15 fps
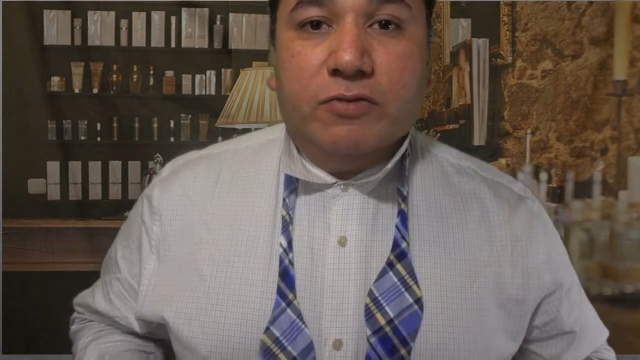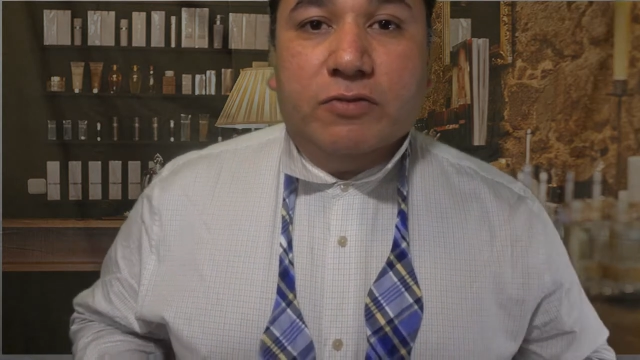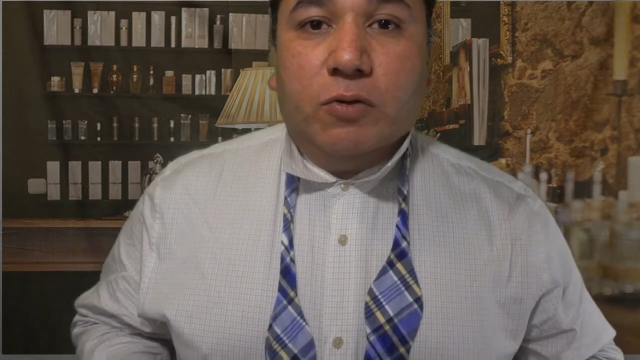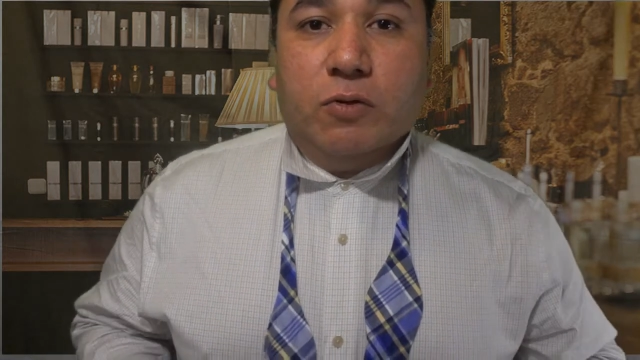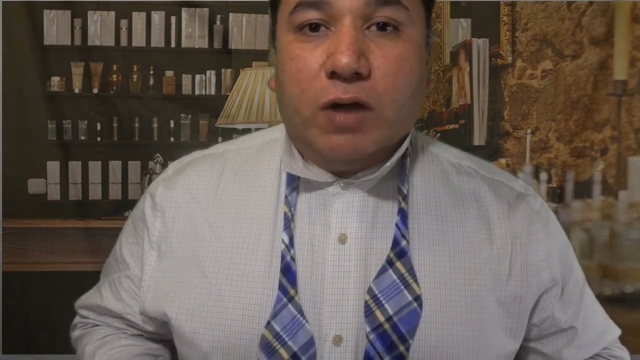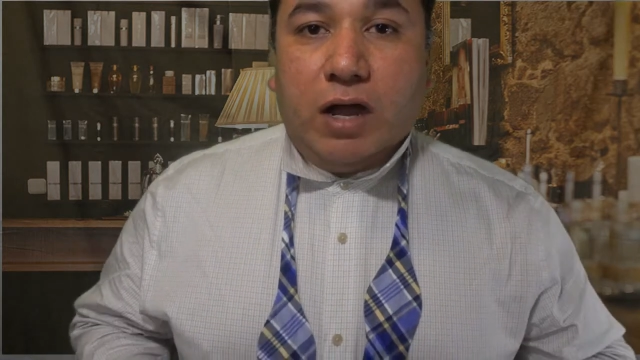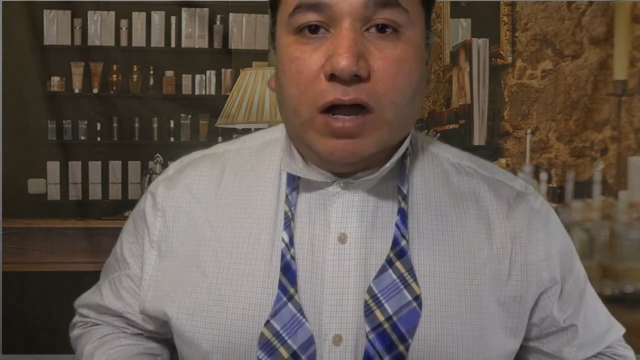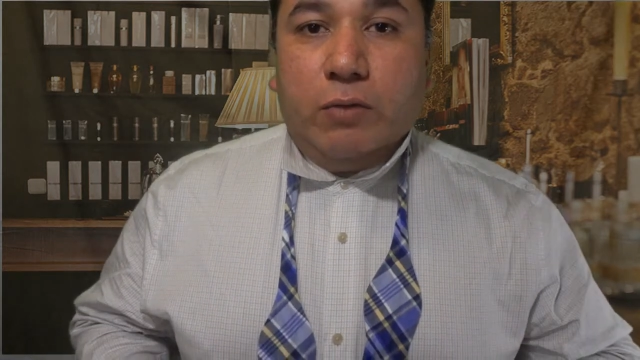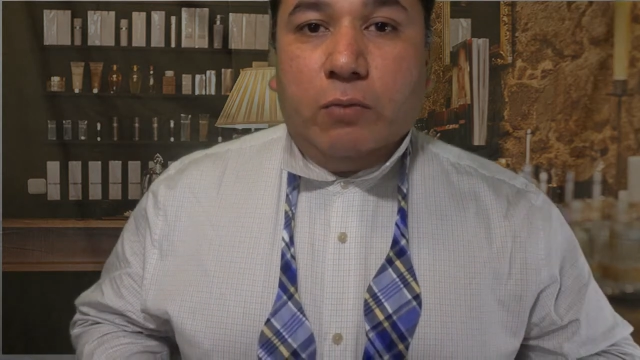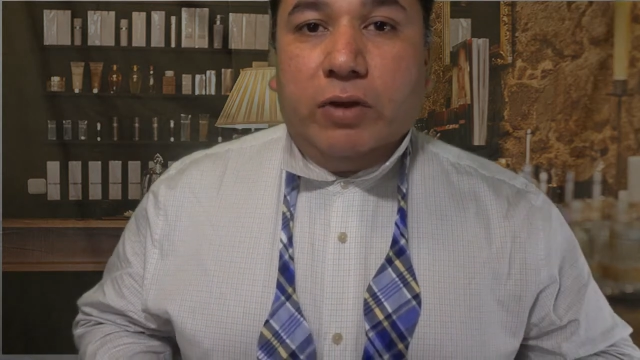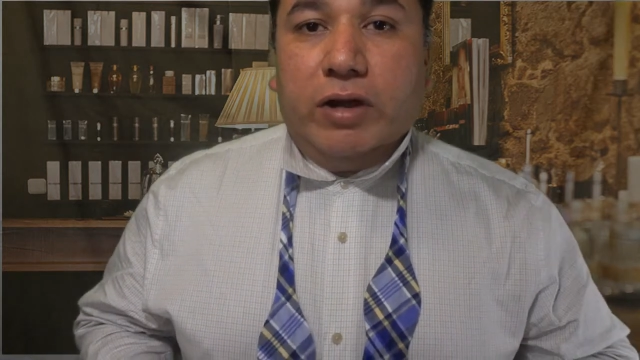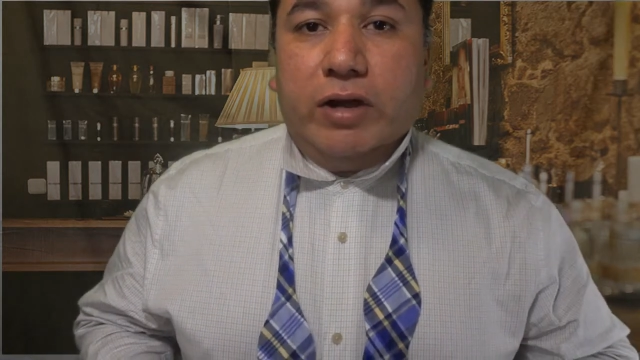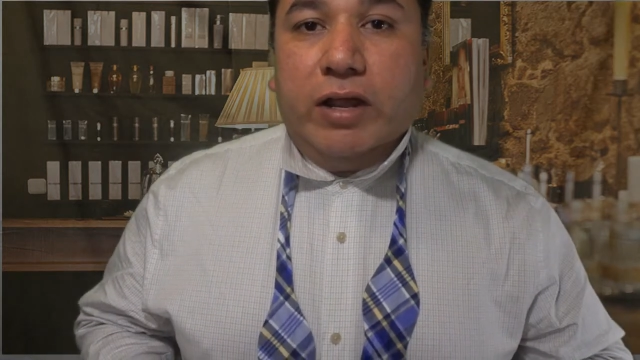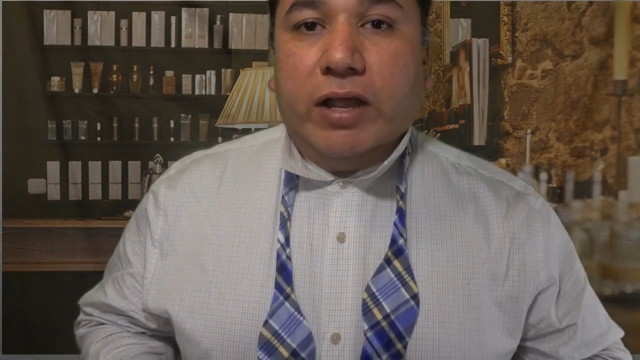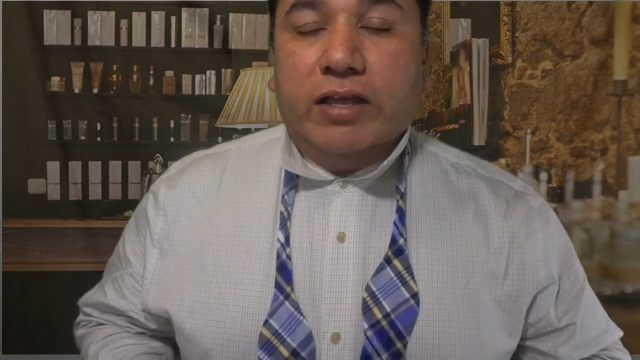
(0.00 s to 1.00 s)
so I
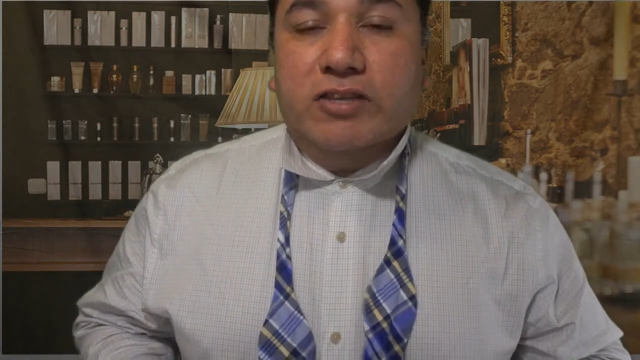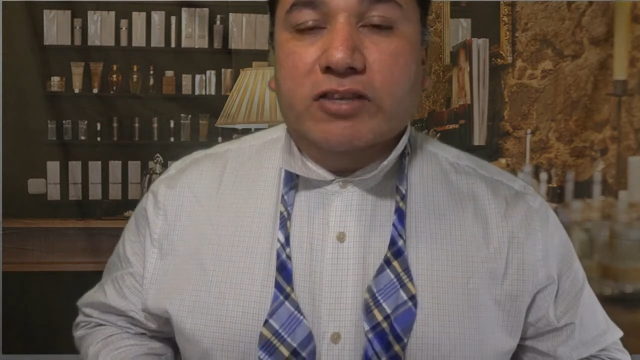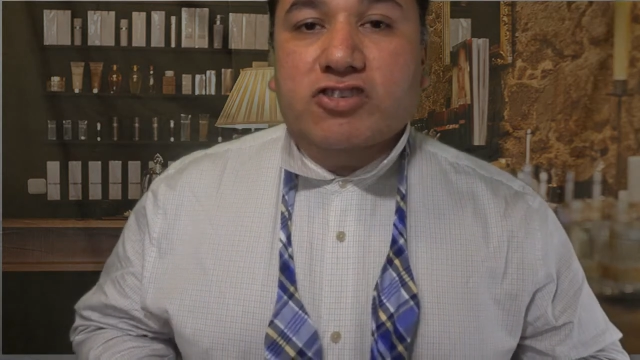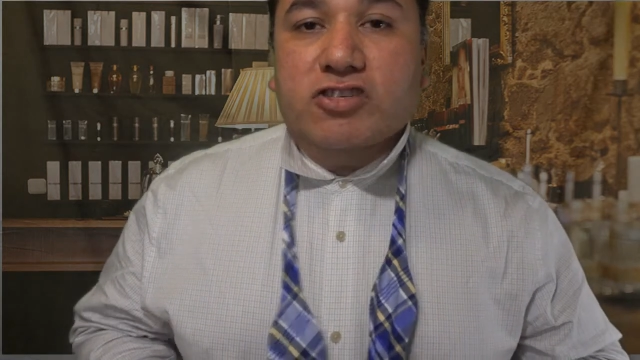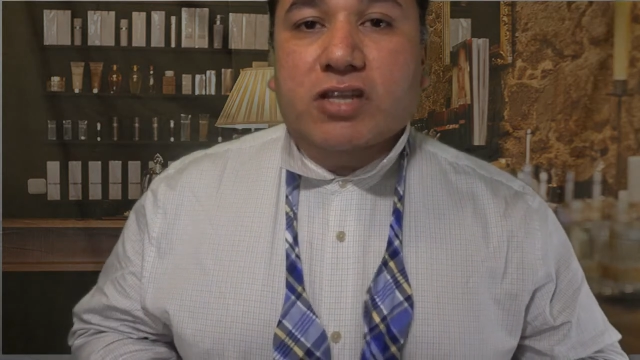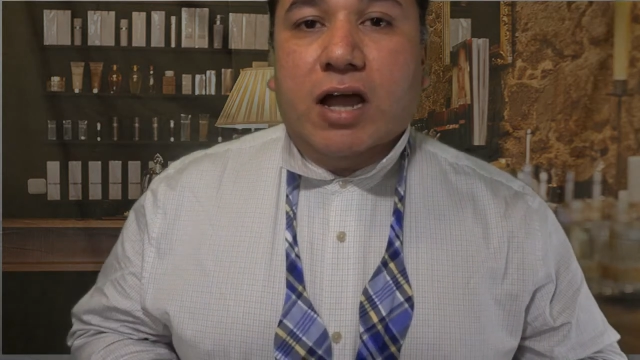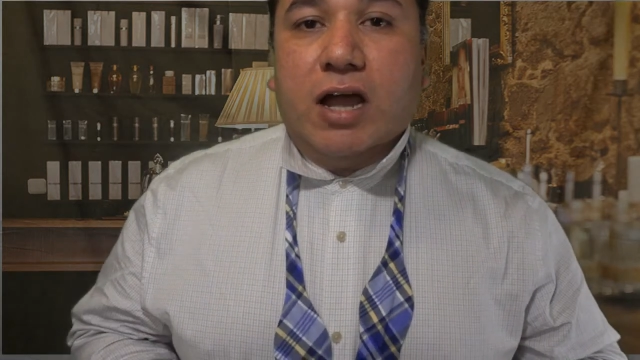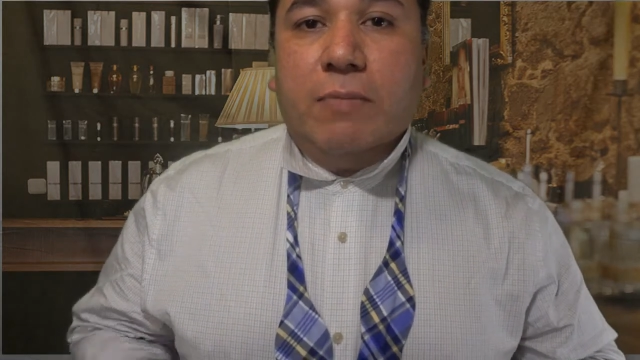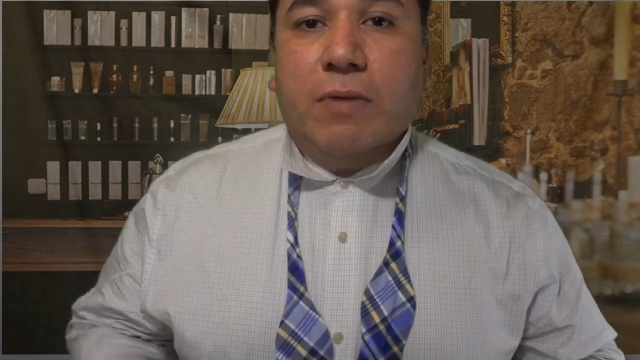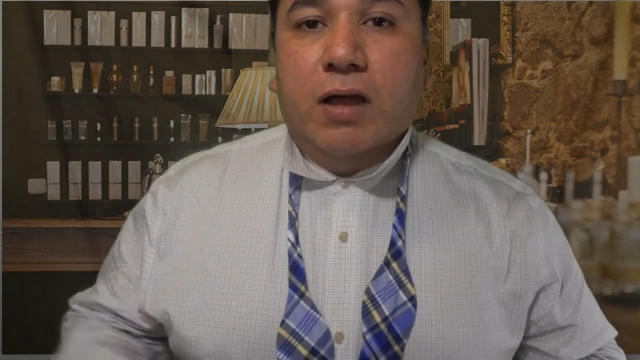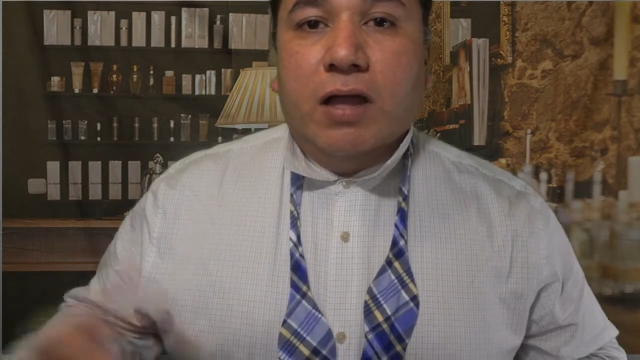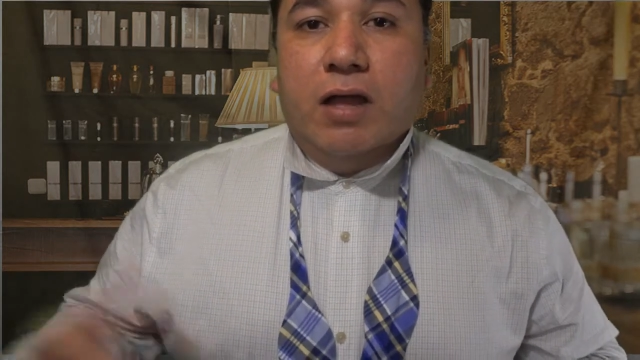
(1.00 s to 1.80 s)
wear it each time